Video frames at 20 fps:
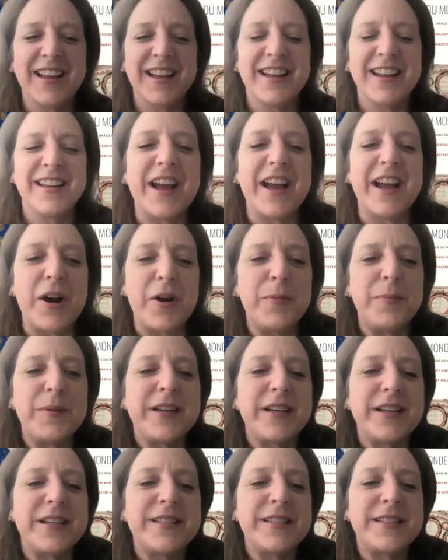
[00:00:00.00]
Now,
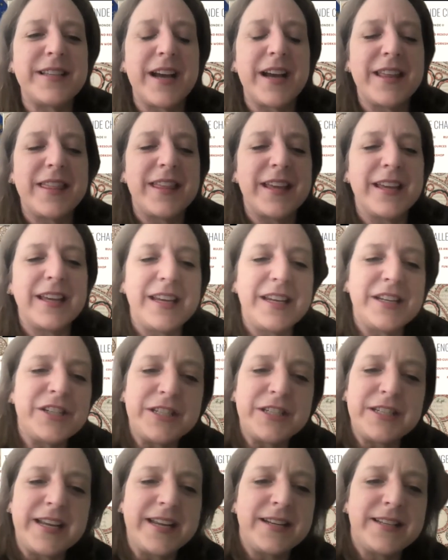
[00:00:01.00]
because I think each
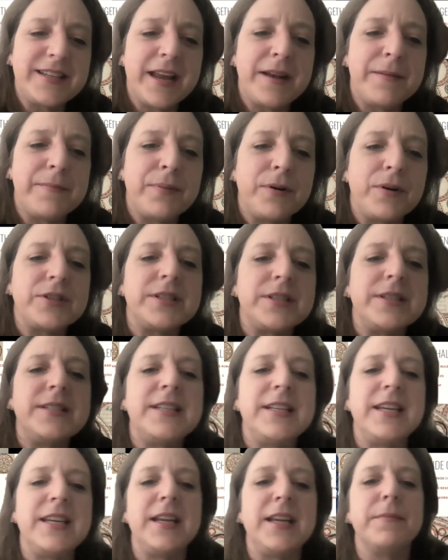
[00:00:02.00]
10-person
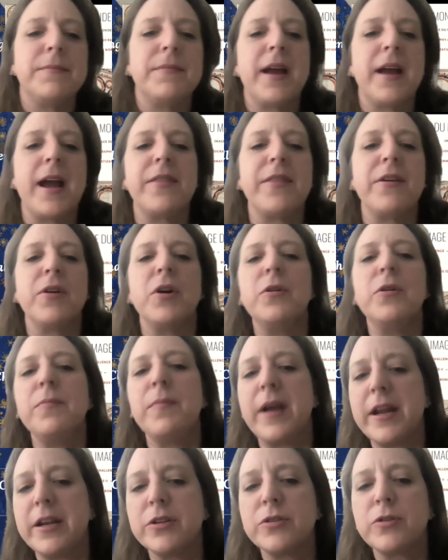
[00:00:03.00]
team had their own
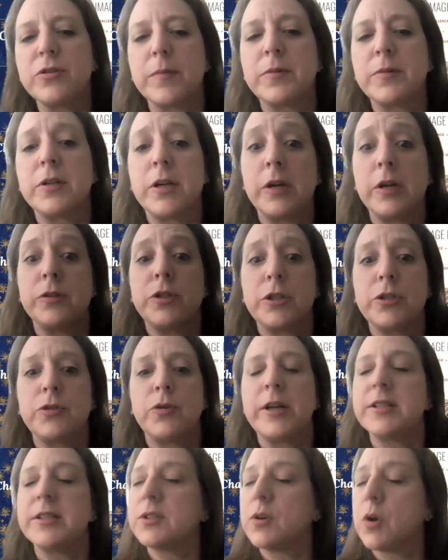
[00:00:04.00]
manuscript to
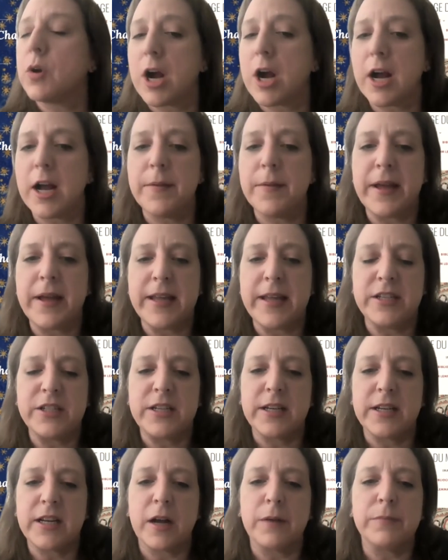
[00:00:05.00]
transcribe and
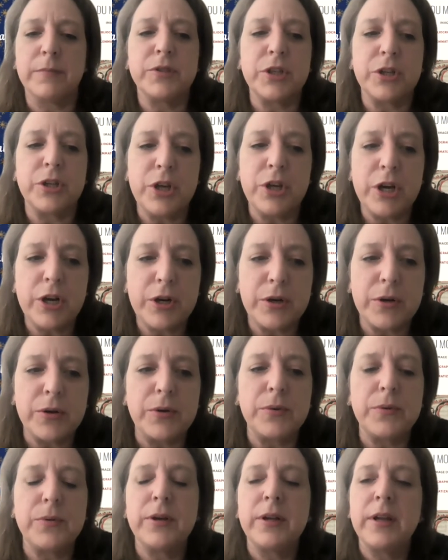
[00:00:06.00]
to come to
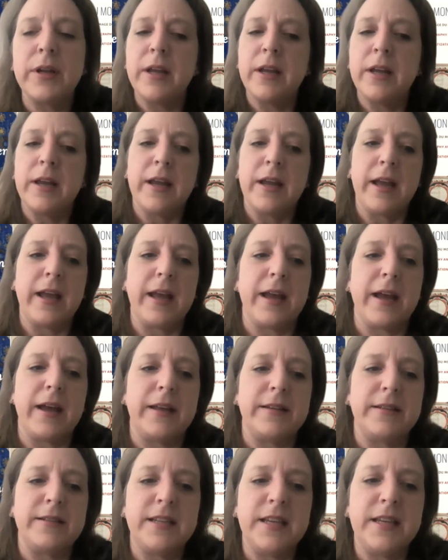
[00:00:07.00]
know,
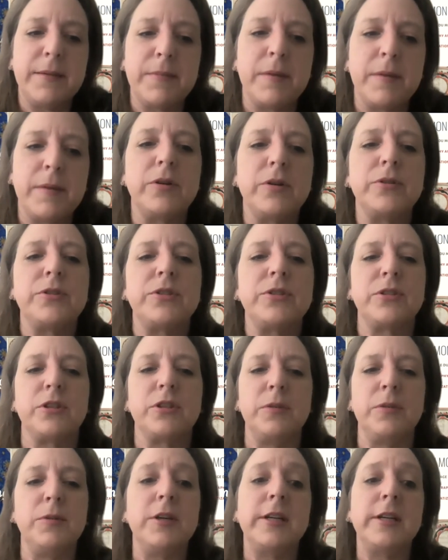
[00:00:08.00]
and team members
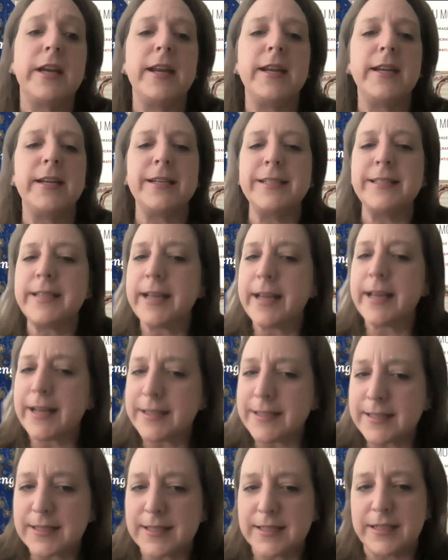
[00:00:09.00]
communicated
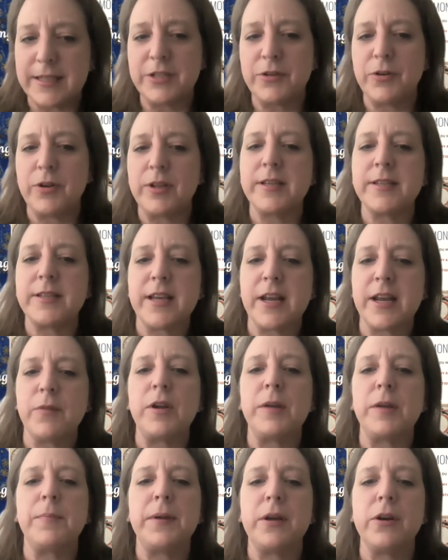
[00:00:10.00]
intensely during this
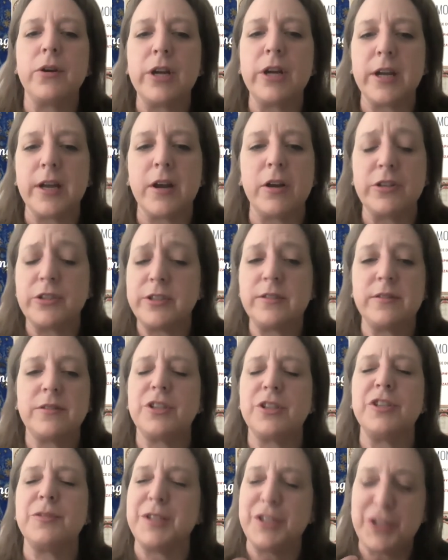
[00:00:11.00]
10-week period, or
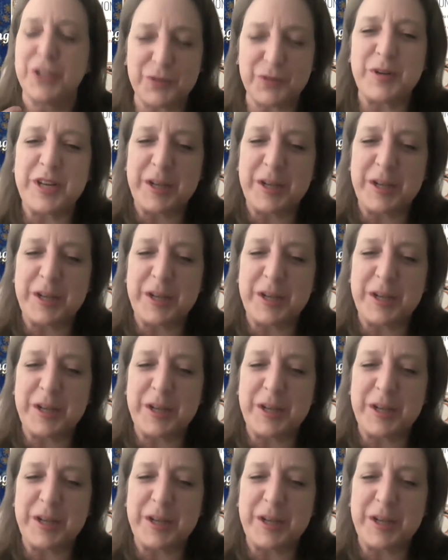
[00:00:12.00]
excuse me, 2-week